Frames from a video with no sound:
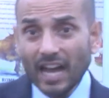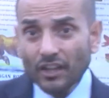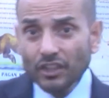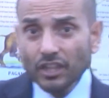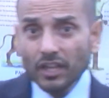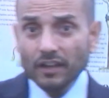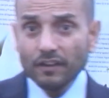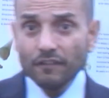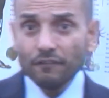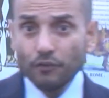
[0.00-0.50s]

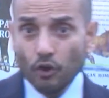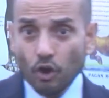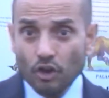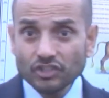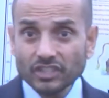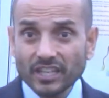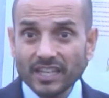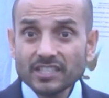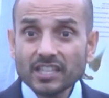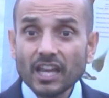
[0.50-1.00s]
other
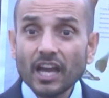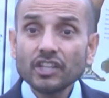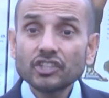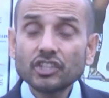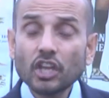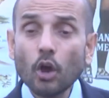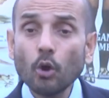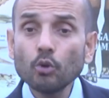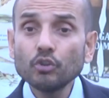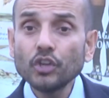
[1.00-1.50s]
verses
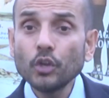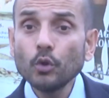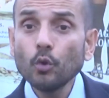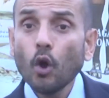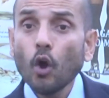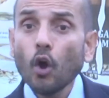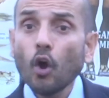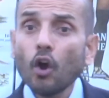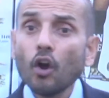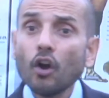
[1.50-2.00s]
tell you